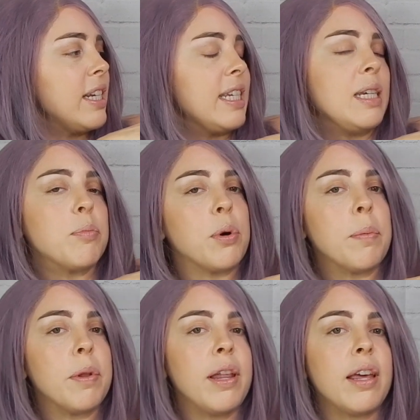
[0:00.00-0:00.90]
a deep
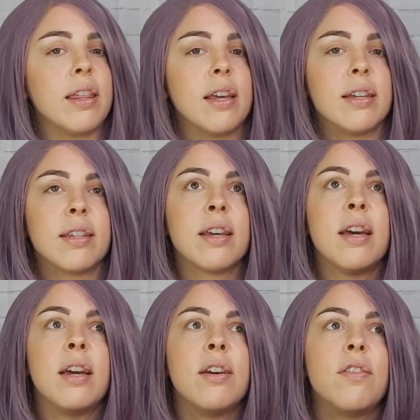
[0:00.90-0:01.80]
purple like this
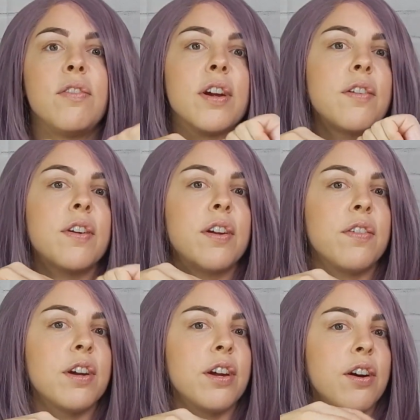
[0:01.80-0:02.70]
very, very,
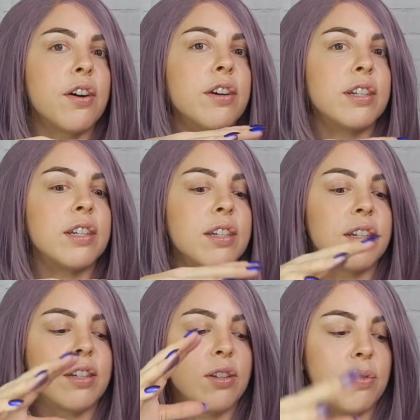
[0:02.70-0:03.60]
very hard
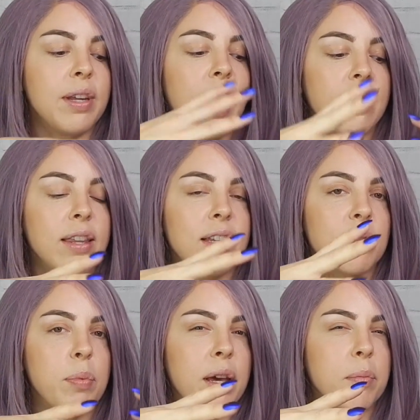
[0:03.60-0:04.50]
to get these
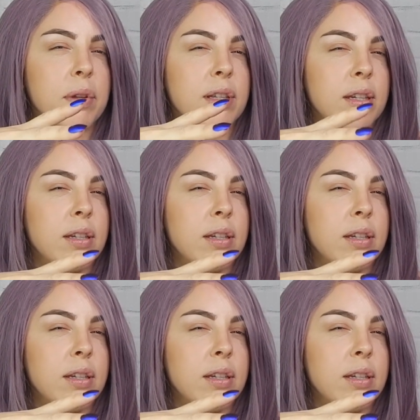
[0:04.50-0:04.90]
pigments